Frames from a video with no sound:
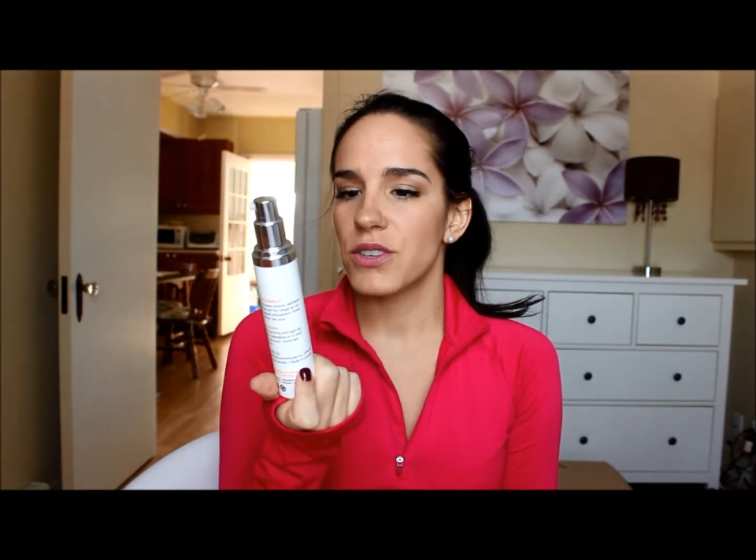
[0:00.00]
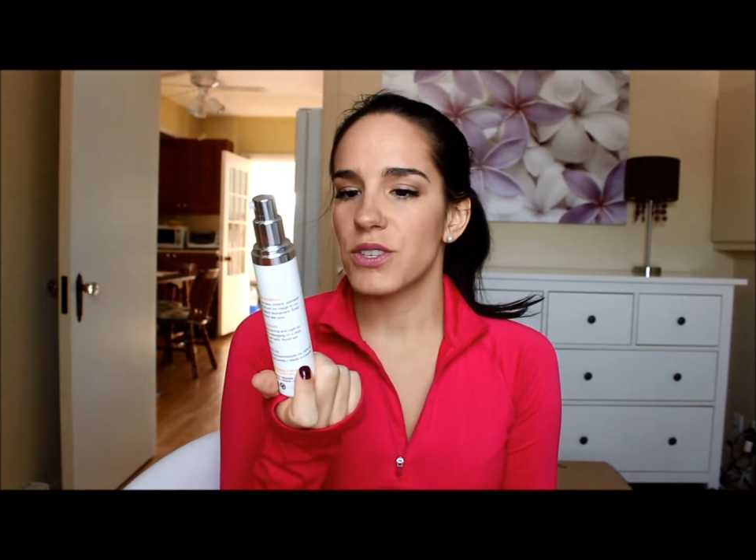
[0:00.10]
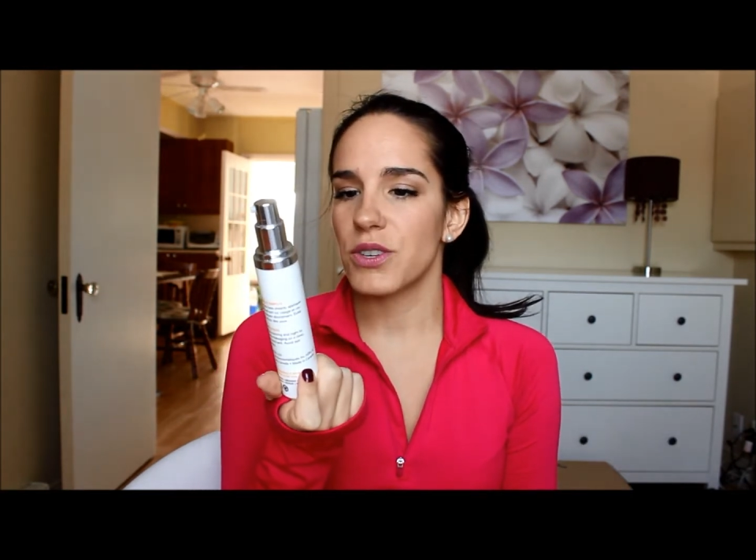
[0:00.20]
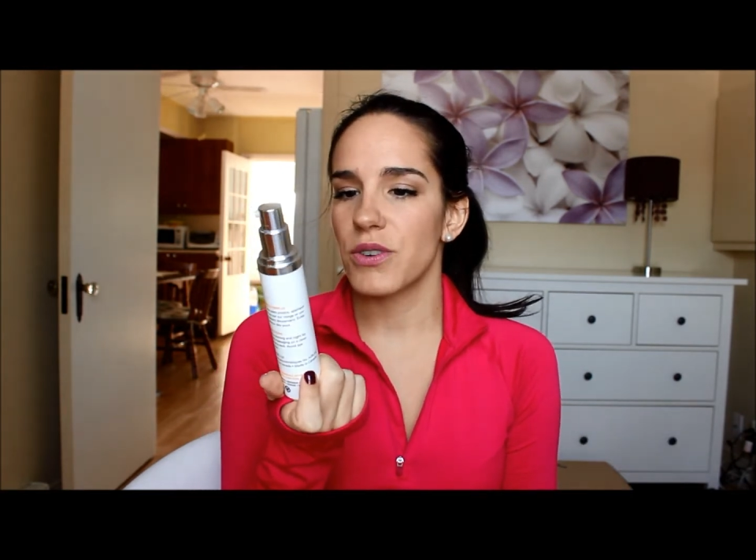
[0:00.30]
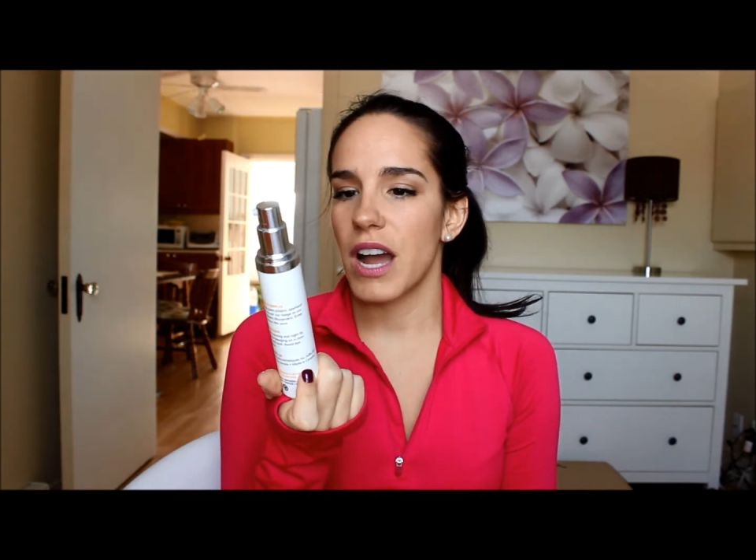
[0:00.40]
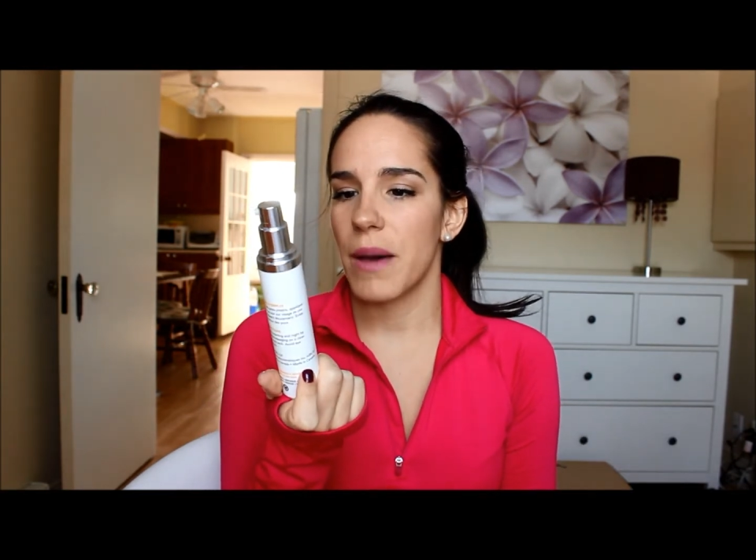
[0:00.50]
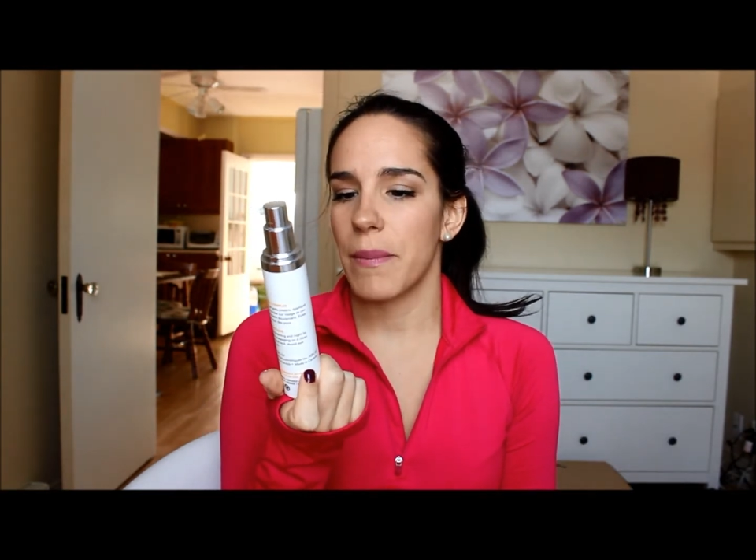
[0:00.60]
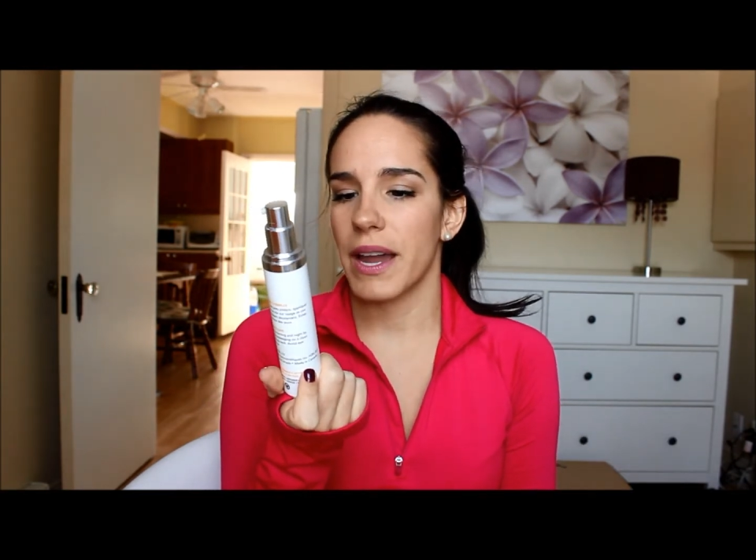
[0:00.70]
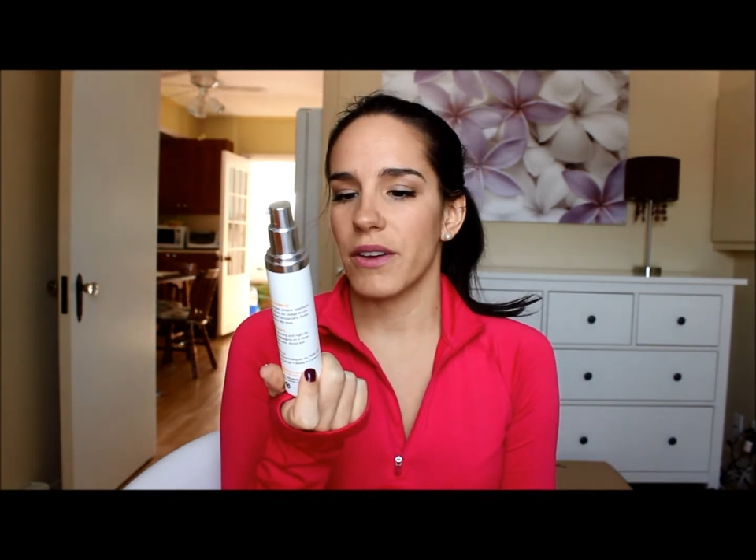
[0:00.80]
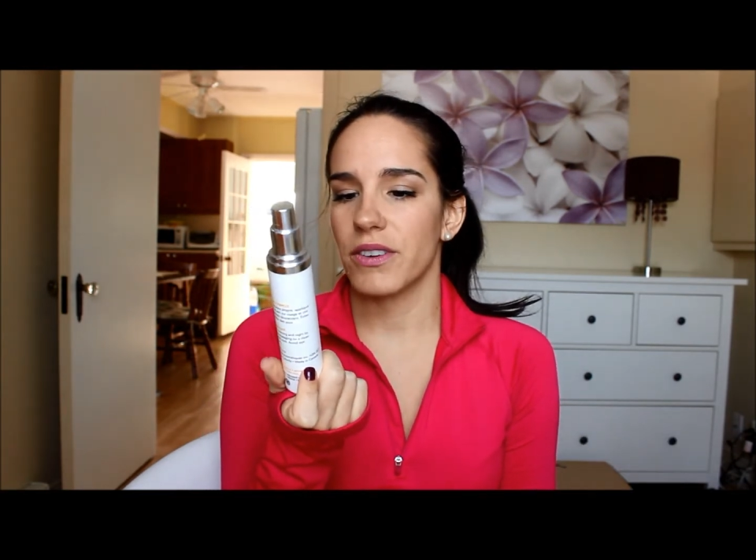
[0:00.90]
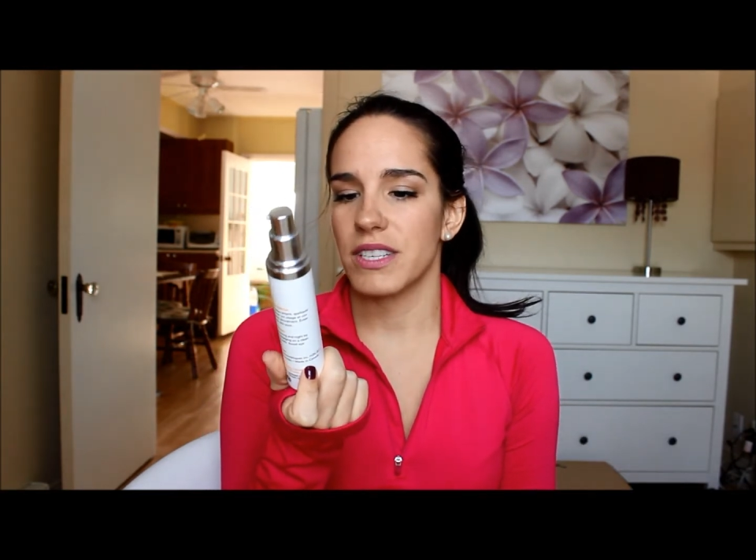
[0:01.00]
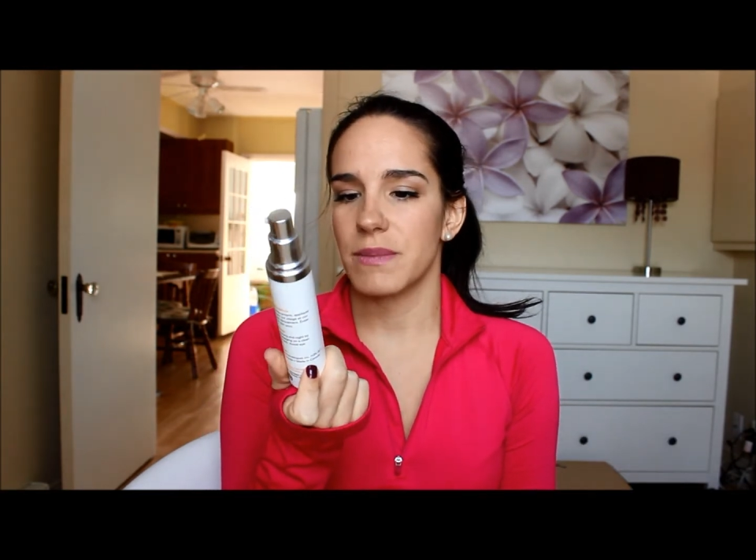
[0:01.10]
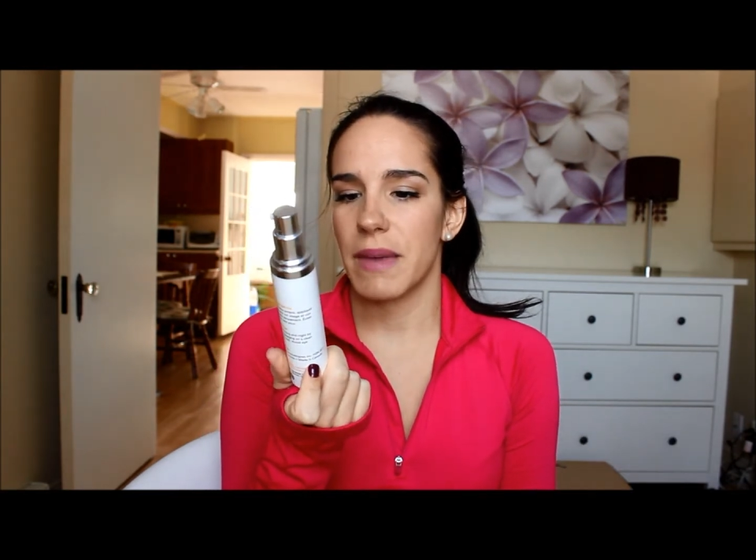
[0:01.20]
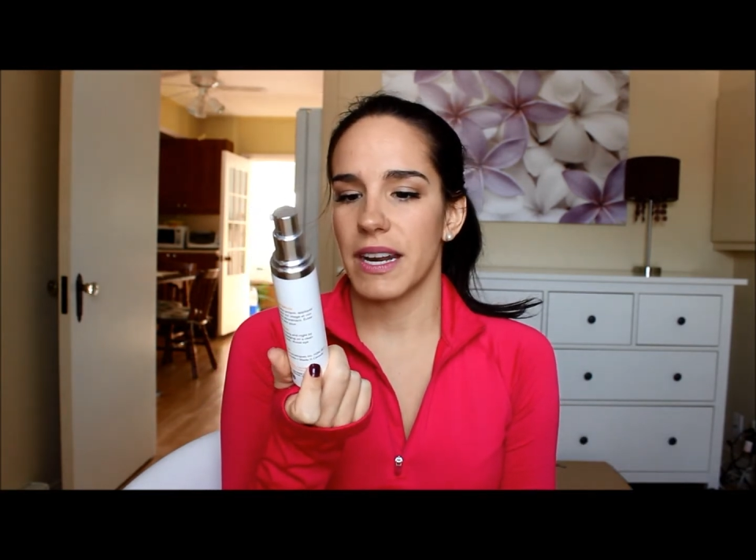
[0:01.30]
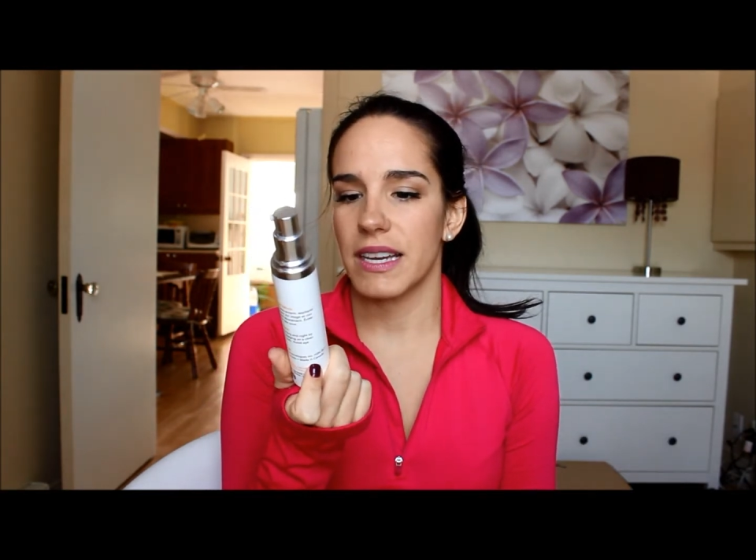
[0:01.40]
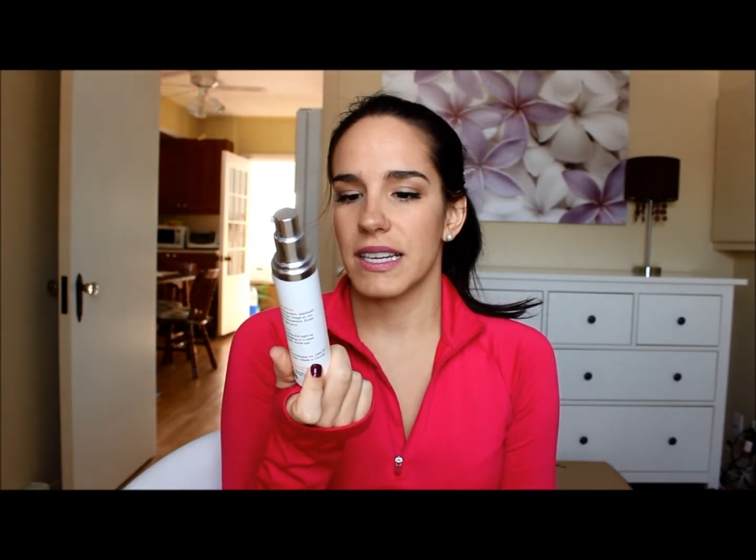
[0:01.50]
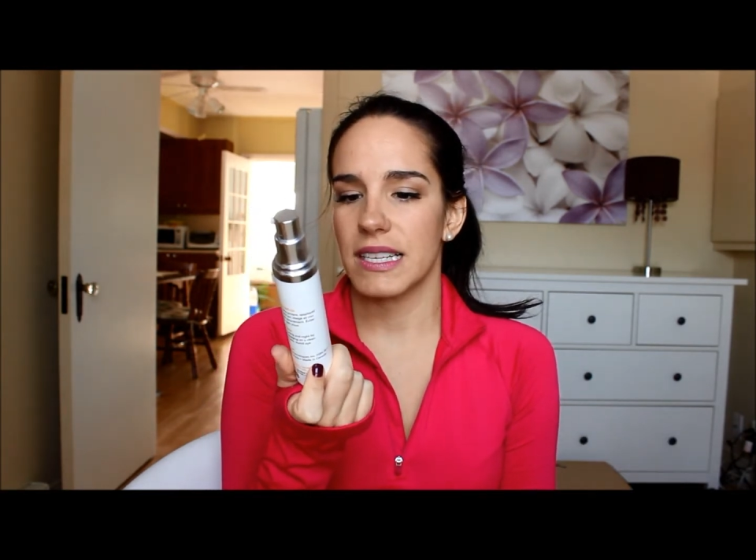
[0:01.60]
Zora Bio Cosmetic